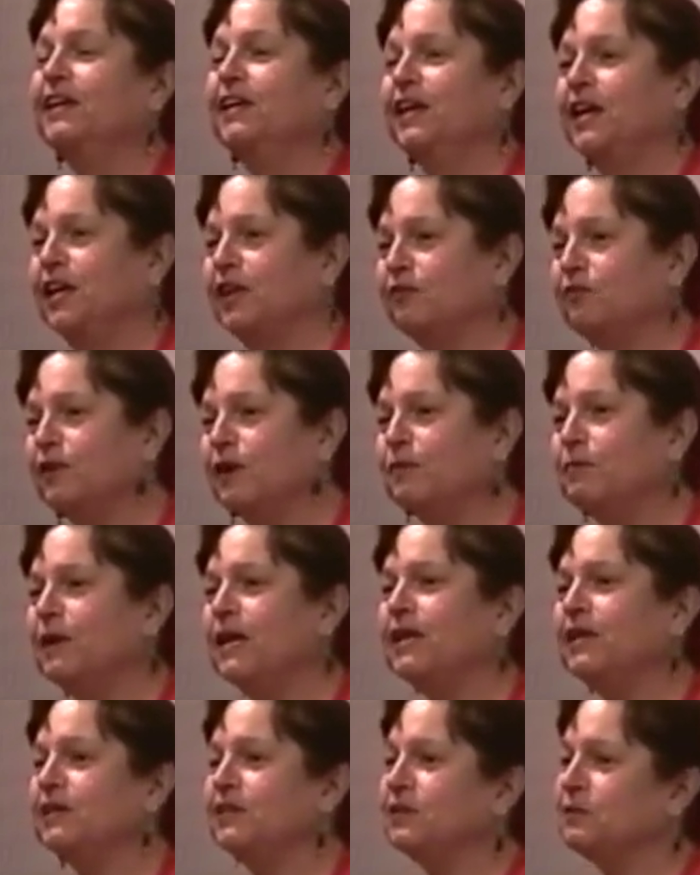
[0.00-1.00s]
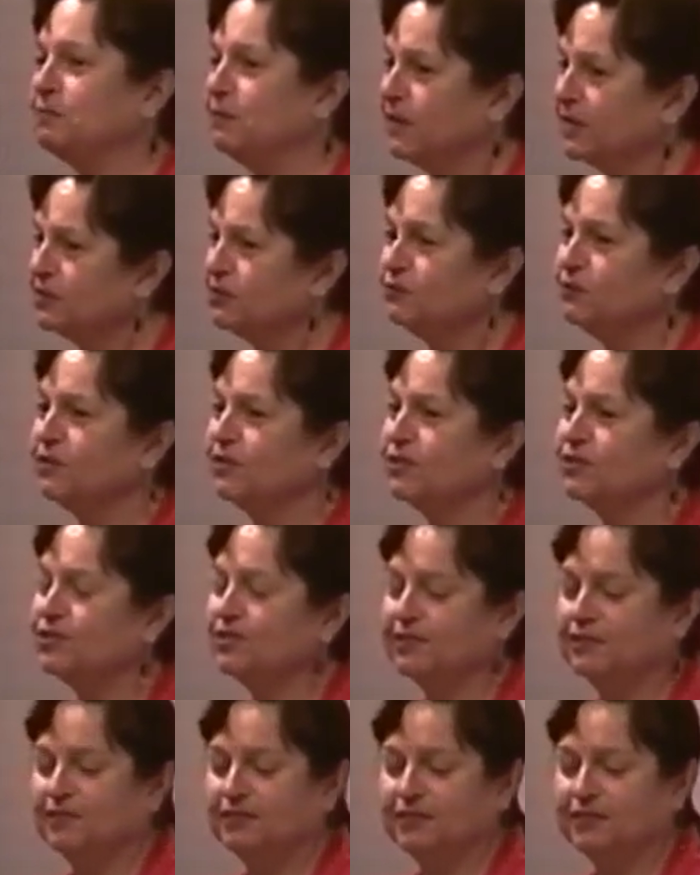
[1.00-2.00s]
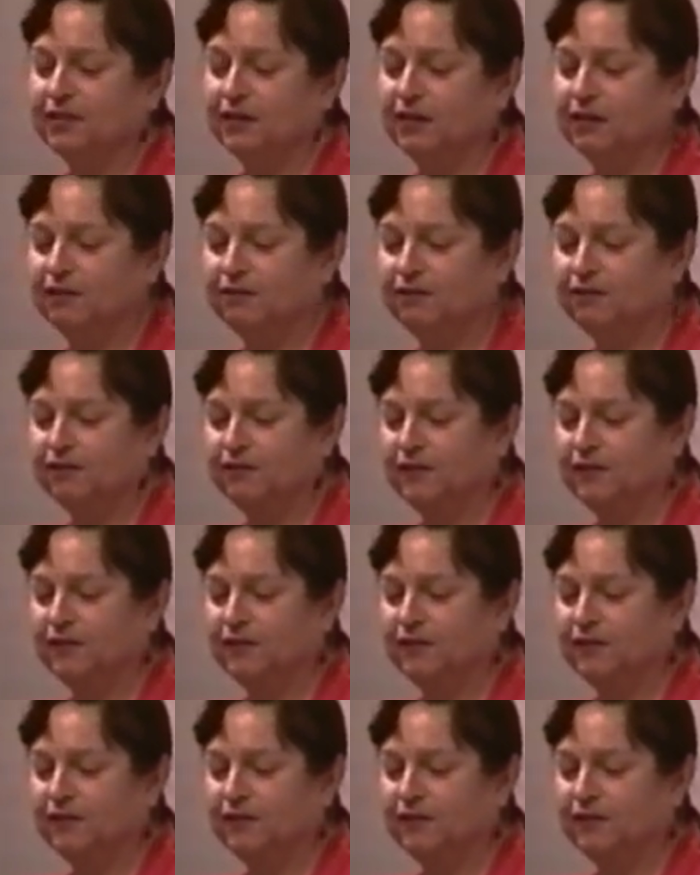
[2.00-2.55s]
And if I may, in the best traditions of,